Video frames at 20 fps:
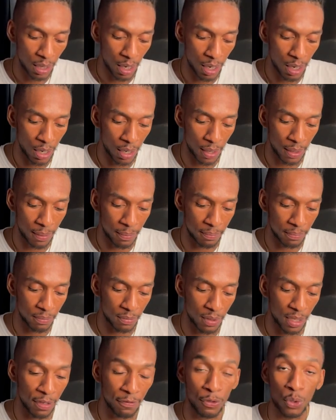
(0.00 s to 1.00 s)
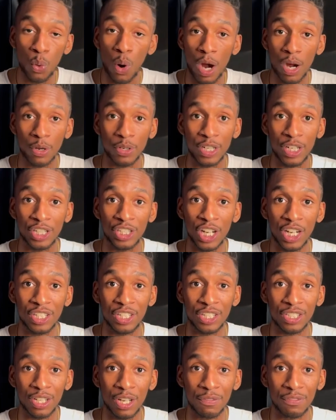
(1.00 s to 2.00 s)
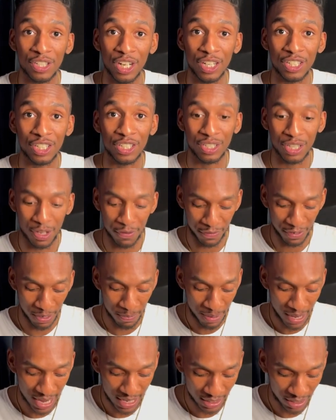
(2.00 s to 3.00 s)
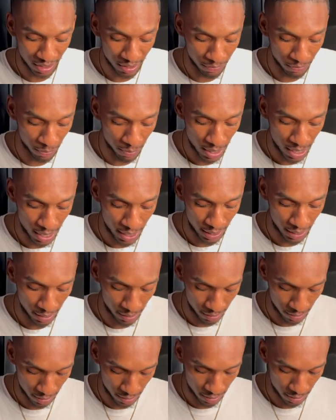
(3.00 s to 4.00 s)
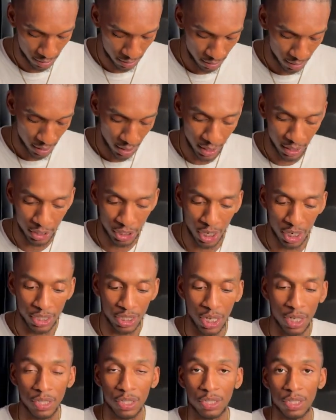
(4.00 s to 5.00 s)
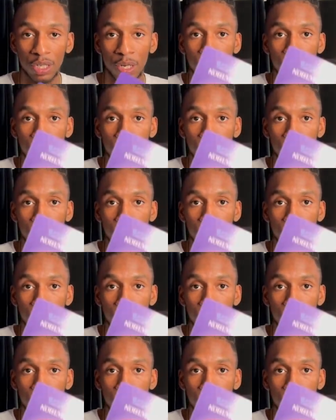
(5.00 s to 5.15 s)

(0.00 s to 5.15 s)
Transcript: um, if you are going to judge yourself judge yourself in a positive way and judge others in